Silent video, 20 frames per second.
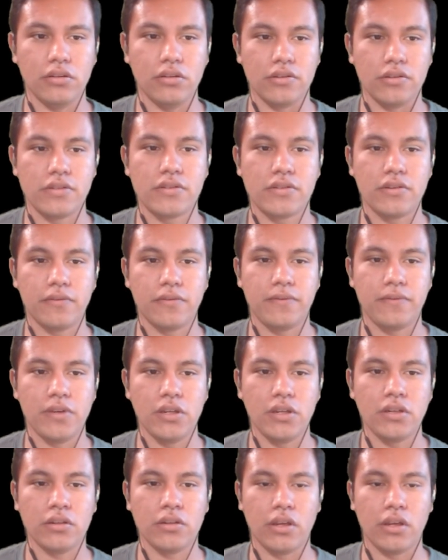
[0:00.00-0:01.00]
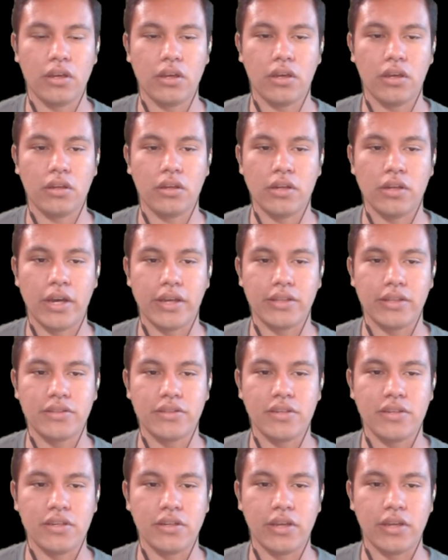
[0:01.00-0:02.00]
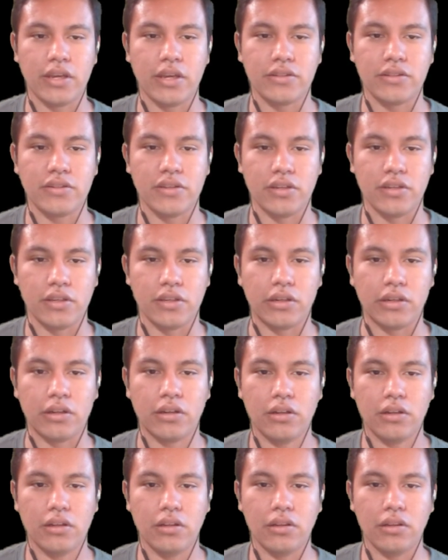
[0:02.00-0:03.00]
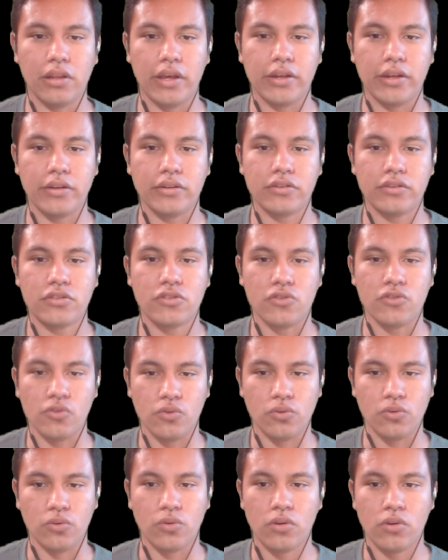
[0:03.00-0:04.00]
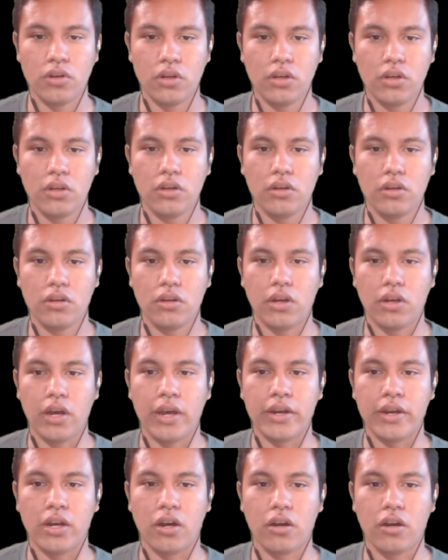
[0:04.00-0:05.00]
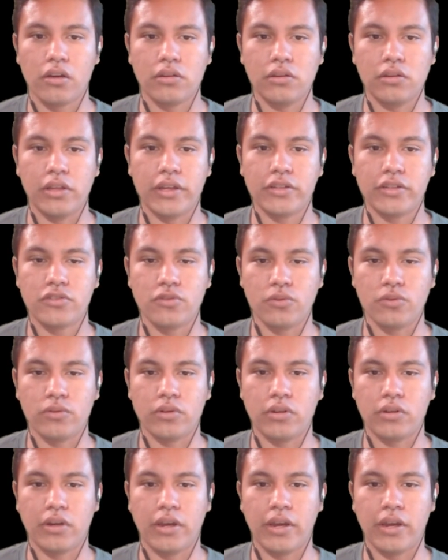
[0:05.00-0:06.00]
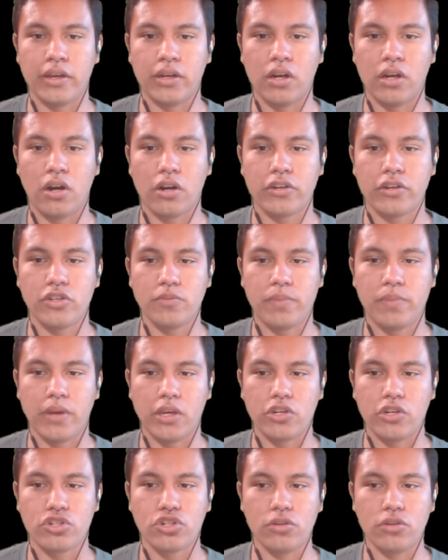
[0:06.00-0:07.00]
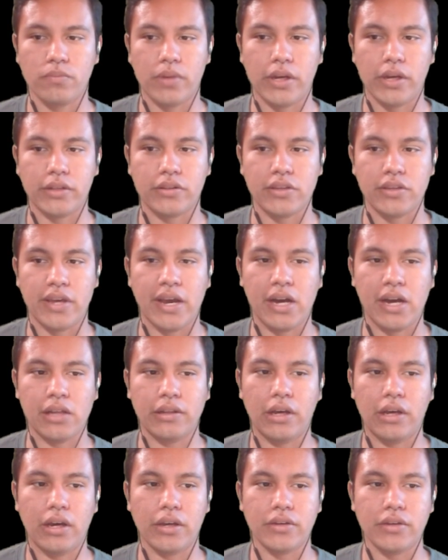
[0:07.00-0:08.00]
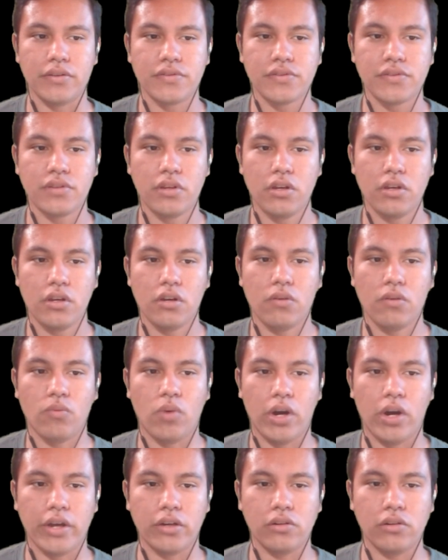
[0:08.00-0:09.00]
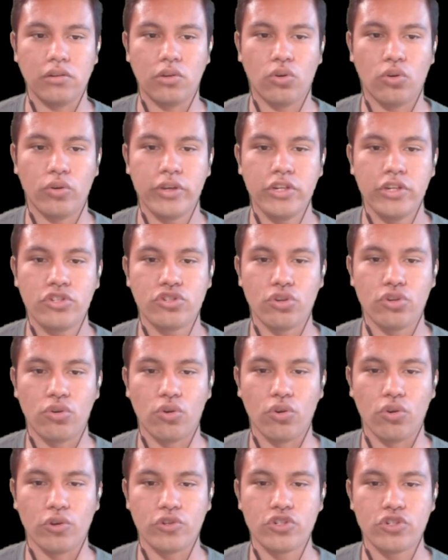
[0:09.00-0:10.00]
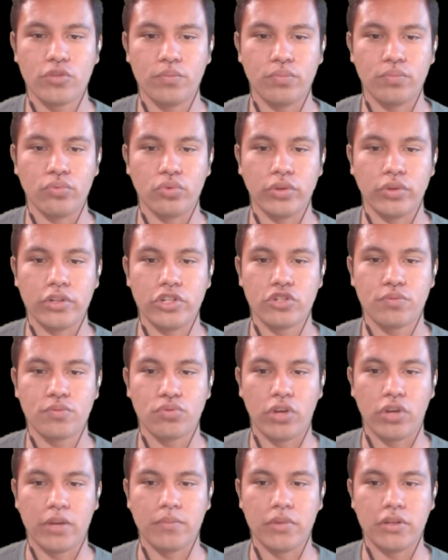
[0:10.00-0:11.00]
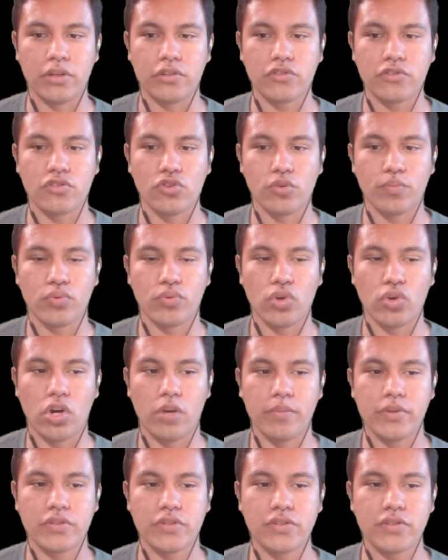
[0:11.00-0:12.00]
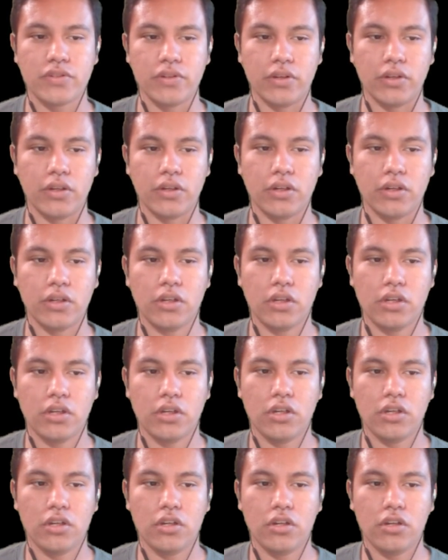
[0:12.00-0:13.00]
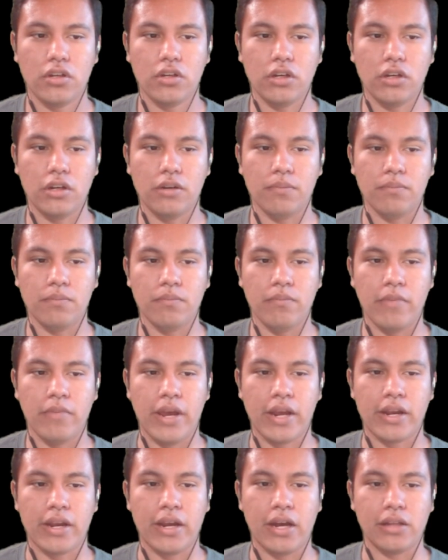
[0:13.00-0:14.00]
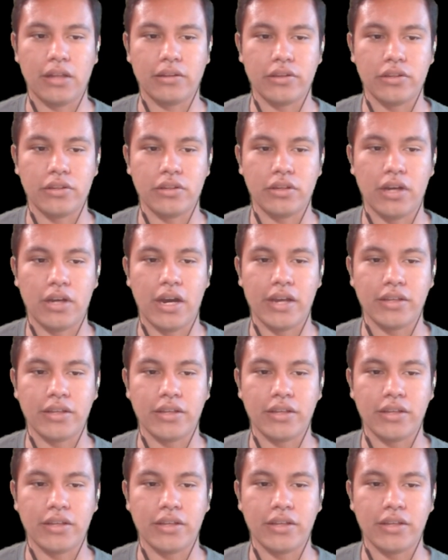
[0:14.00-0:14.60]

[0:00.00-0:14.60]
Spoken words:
Its defeat in 1918 led to an occupation by the Allies, while Lloyd George, British Prime Minister, promised the Megali